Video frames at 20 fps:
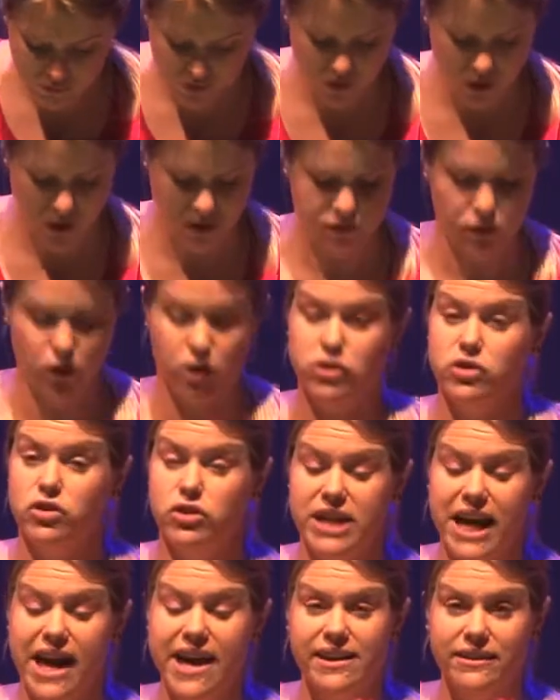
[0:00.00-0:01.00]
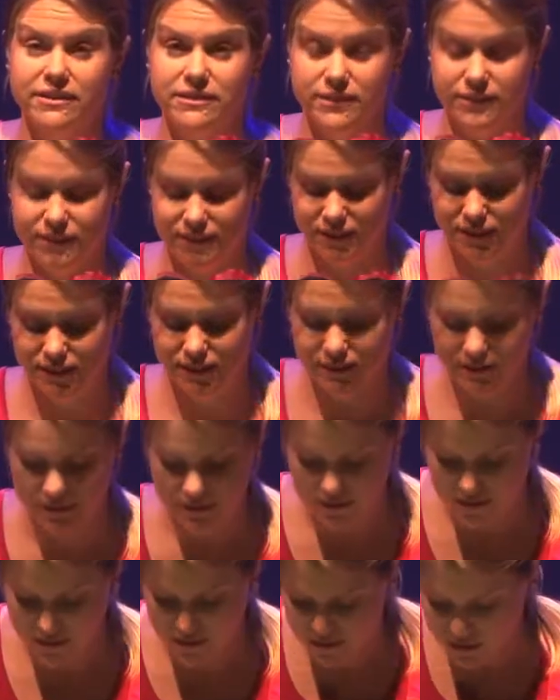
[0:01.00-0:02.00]
So I've got 2 cut.
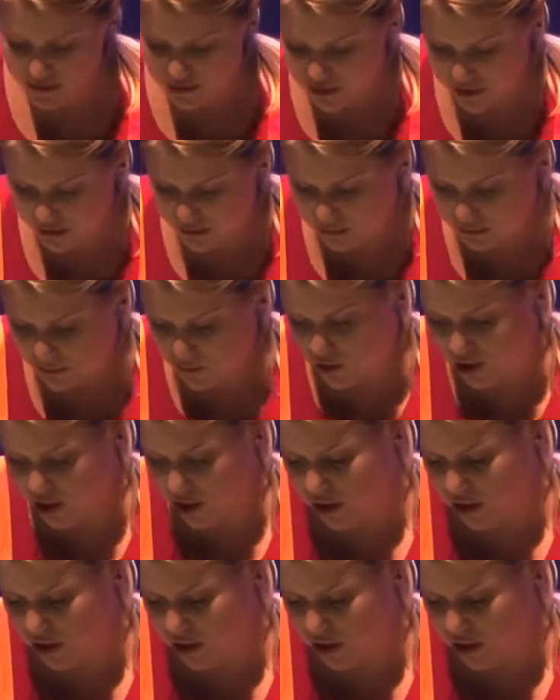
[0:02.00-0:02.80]
2 more to